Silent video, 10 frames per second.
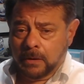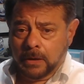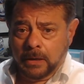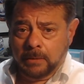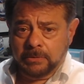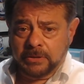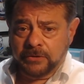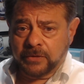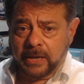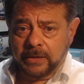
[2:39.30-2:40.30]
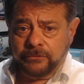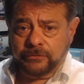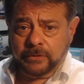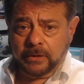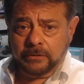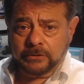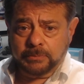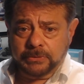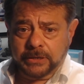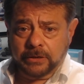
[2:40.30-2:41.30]
In this case, this
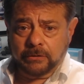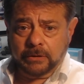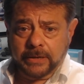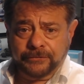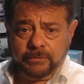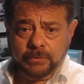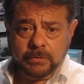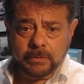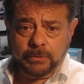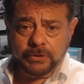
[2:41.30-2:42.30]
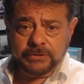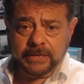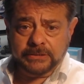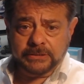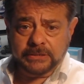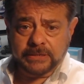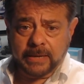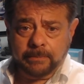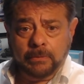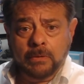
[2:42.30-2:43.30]
particular customer that we're using as an
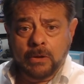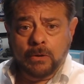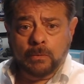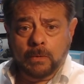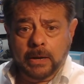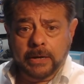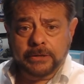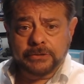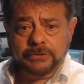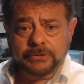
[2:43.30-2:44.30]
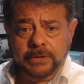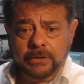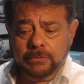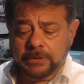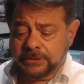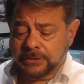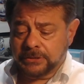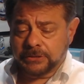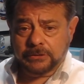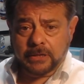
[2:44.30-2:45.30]
example wanted just to increase
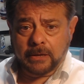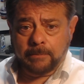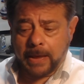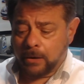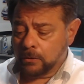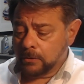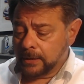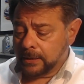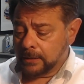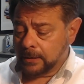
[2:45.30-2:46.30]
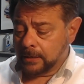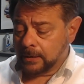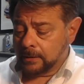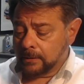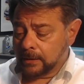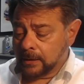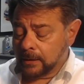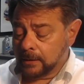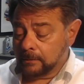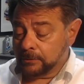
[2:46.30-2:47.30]
his power in
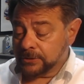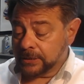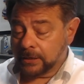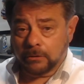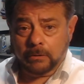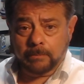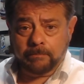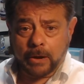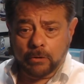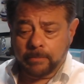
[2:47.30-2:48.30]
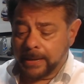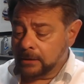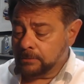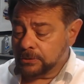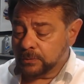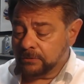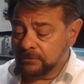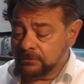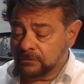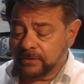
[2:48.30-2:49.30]
a particular power band between
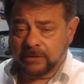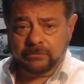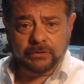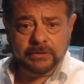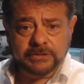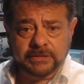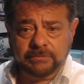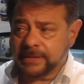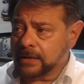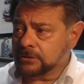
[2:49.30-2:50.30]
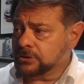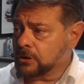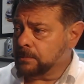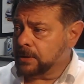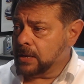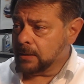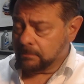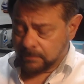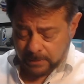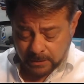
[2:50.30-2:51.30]
5,500 and 7,000
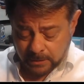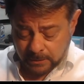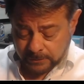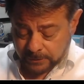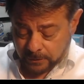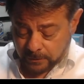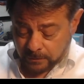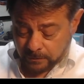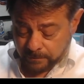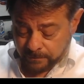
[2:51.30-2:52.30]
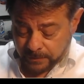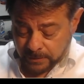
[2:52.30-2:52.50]
RPM. So